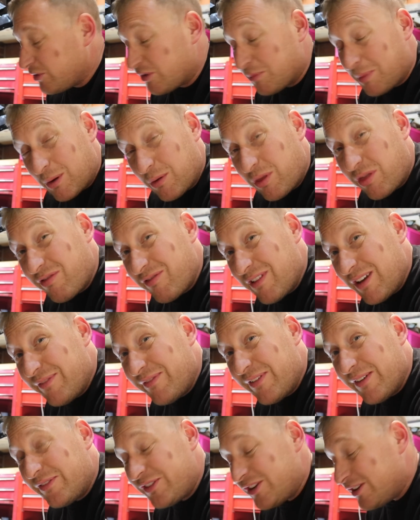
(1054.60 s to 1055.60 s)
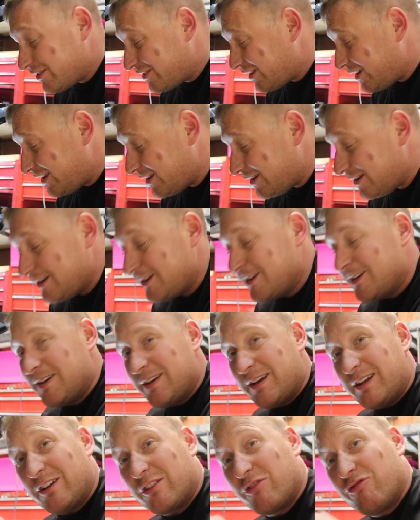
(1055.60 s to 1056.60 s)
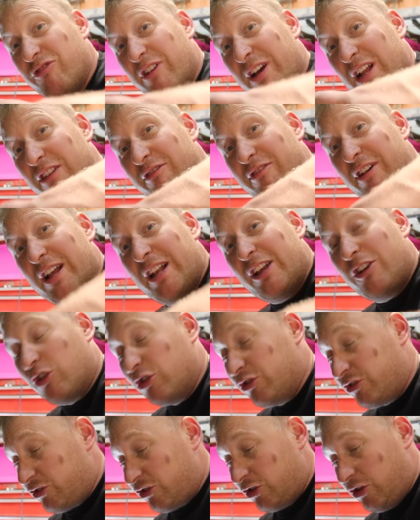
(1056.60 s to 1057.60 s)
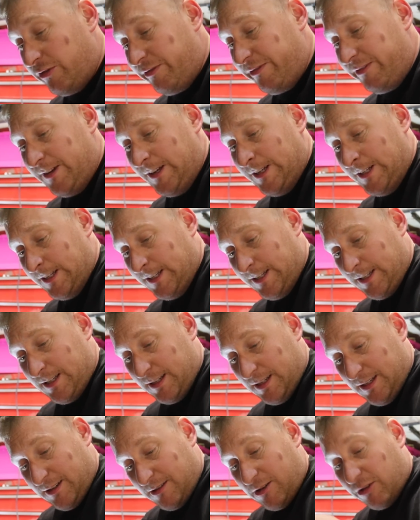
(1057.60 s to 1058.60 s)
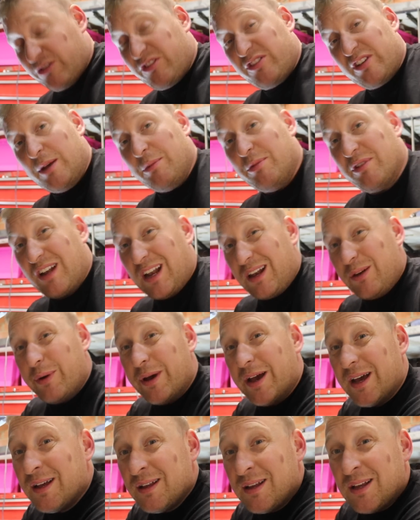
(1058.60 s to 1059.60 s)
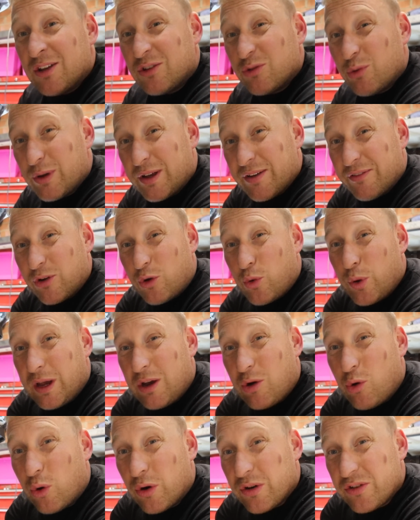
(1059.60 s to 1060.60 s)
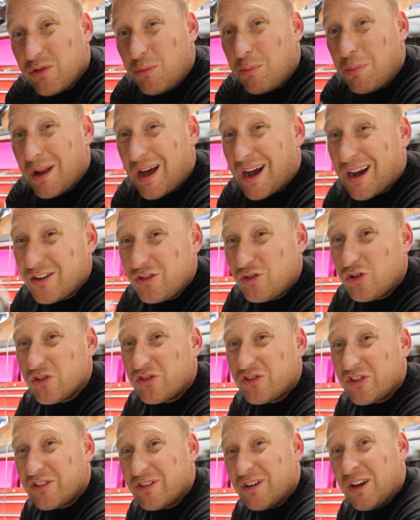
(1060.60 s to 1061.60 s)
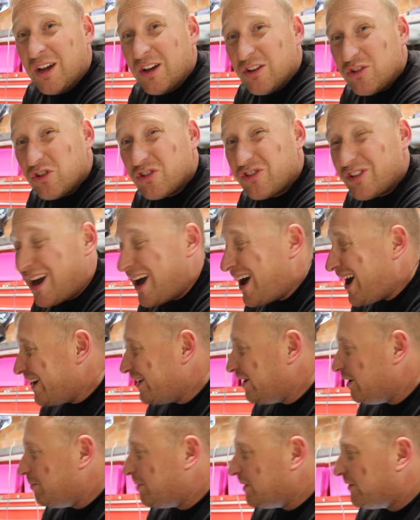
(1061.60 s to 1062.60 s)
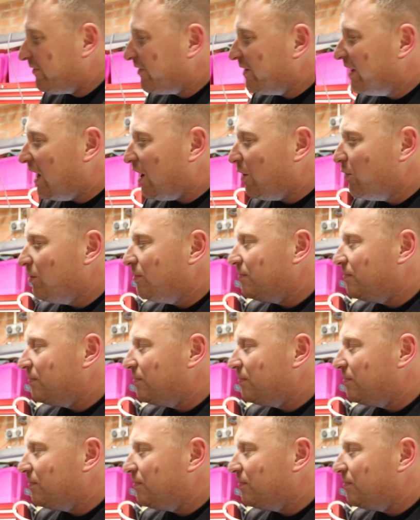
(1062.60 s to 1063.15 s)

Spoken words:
about £3.50 a tin, and it's really good stuff. Or it seems it anyway. So I'll give it a quick coat of some black just to hide it a bit for now.